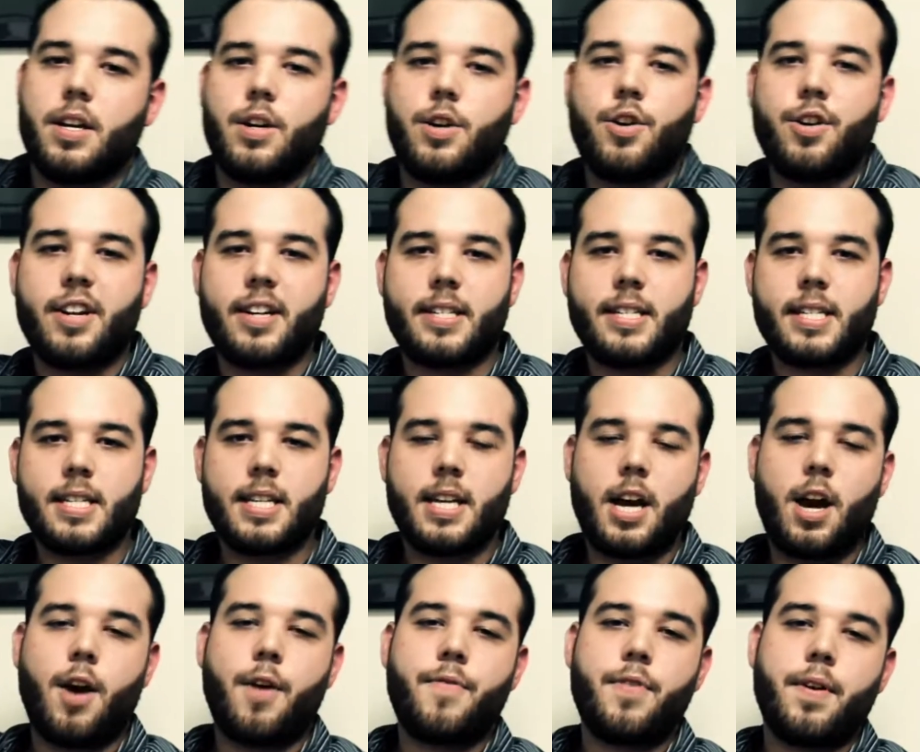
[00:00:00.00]
Notice
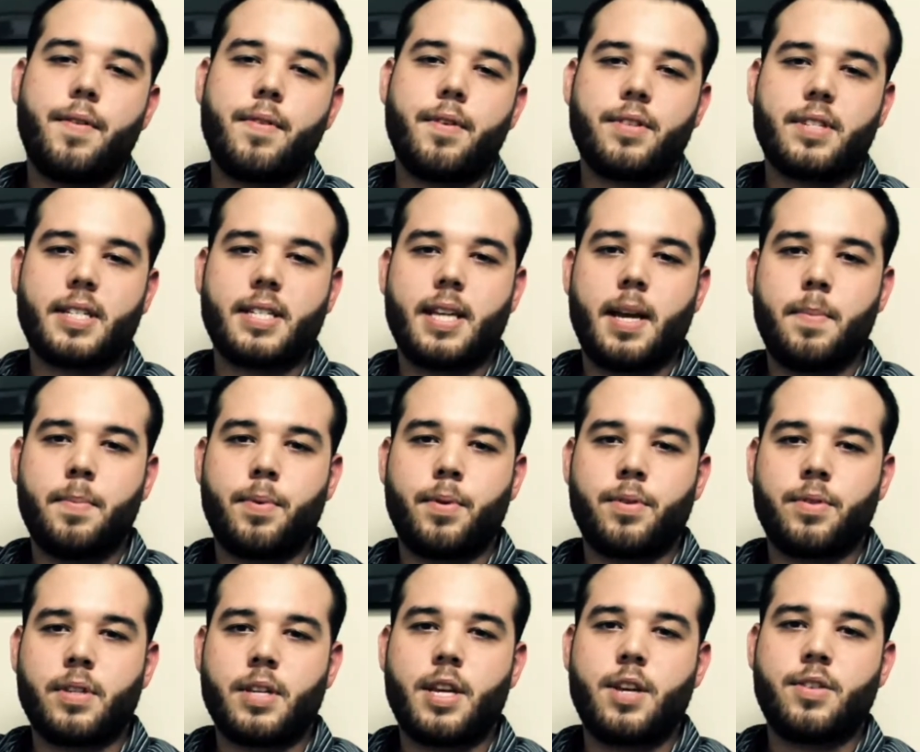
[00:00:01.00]
how a few of those
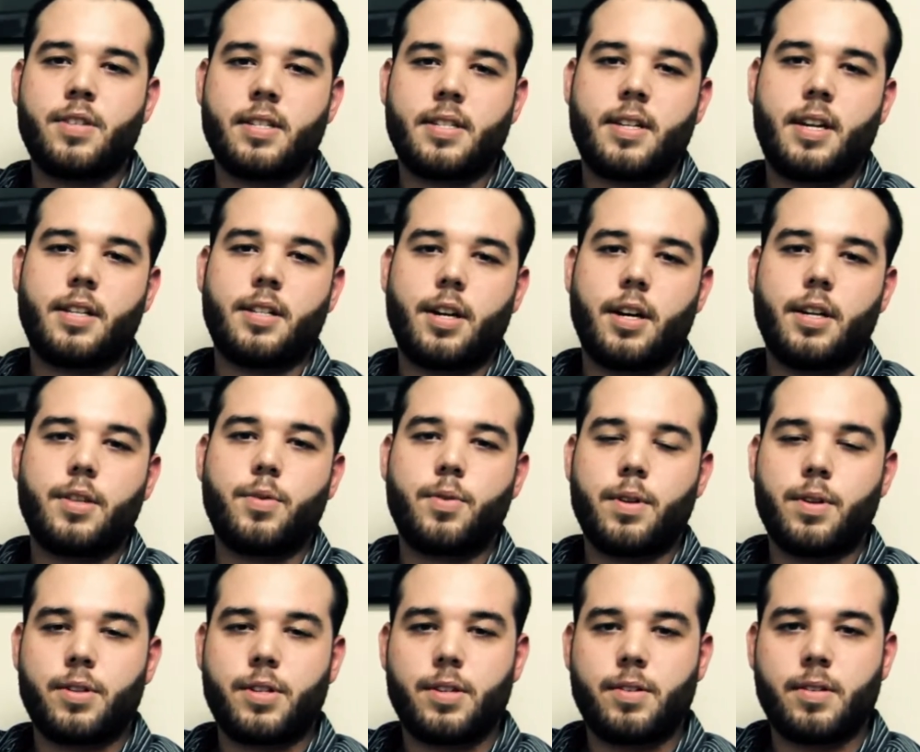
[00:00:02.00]
examples use standard
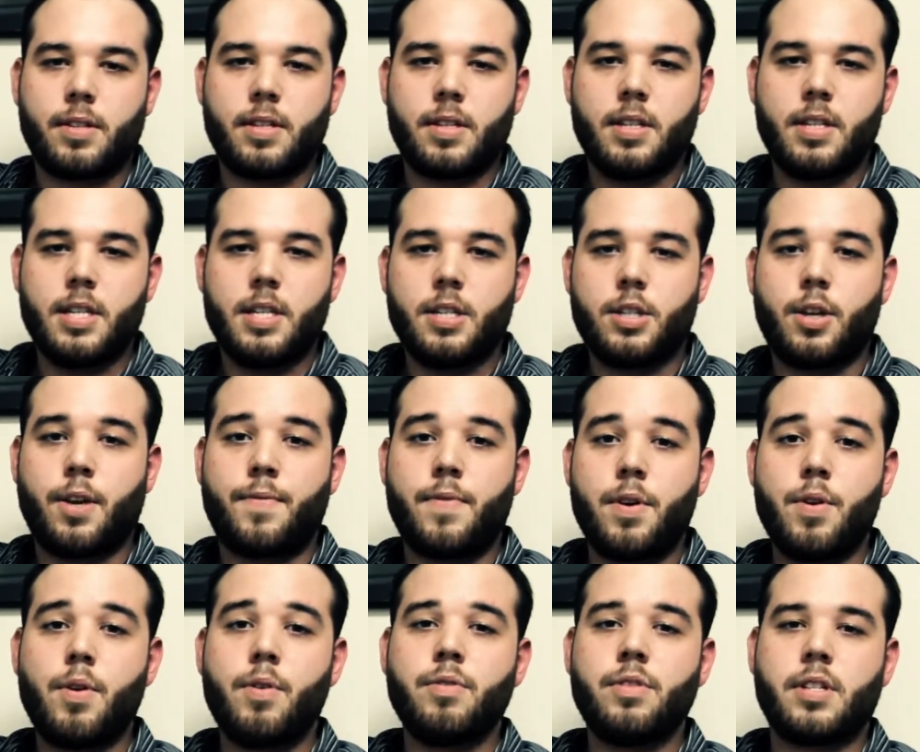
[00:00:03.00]
Arduino shields, so if
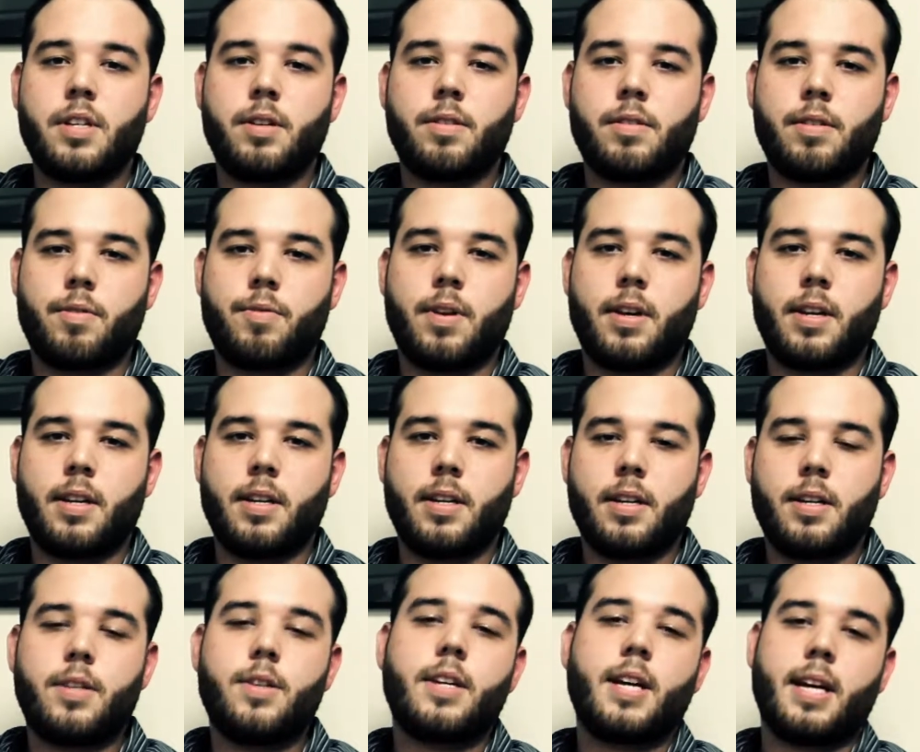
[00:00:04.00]
you own shields already,
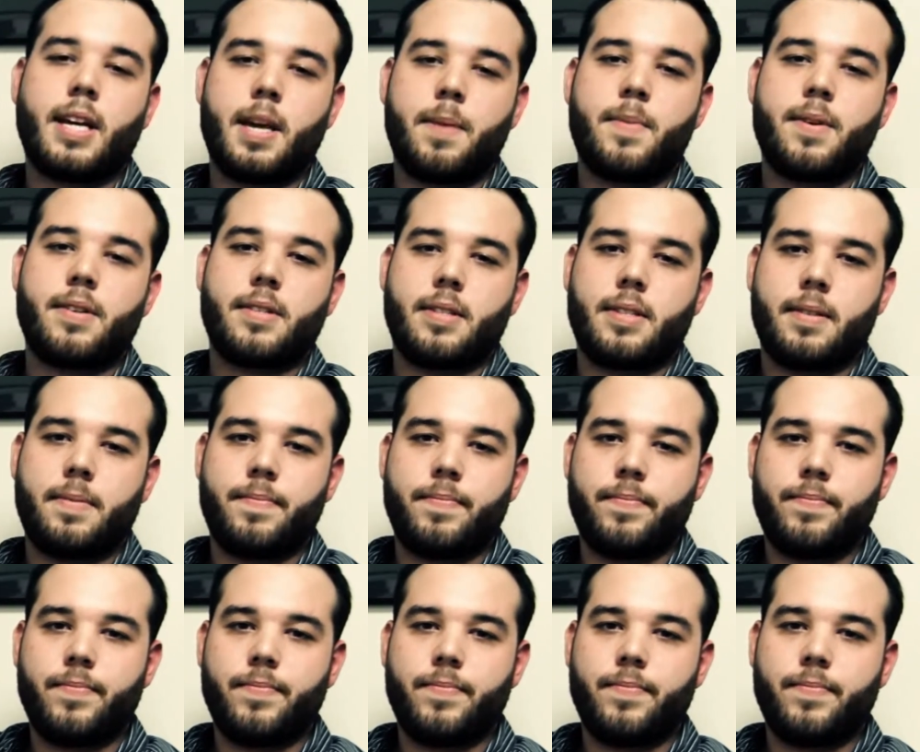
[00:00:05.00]
you can keep using them.